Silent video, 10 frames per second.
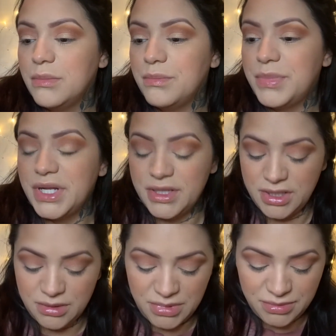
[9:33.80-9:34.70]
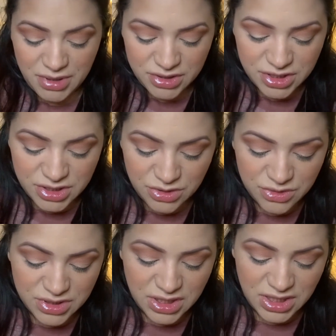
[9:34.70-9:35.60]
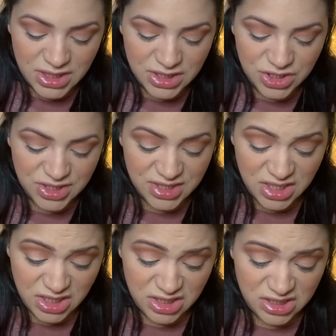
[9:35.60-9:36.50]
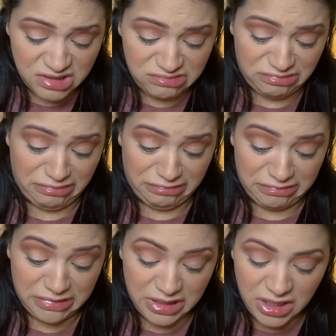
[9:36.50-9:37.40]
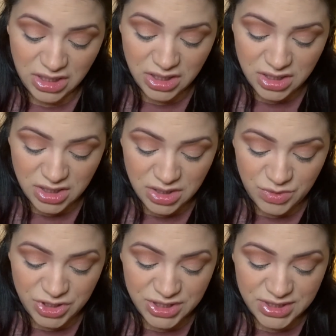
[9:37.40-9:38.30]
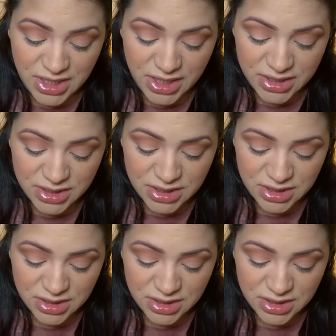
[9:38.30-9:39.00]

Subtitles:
but I think maybe I'll just use It Just Does, which is that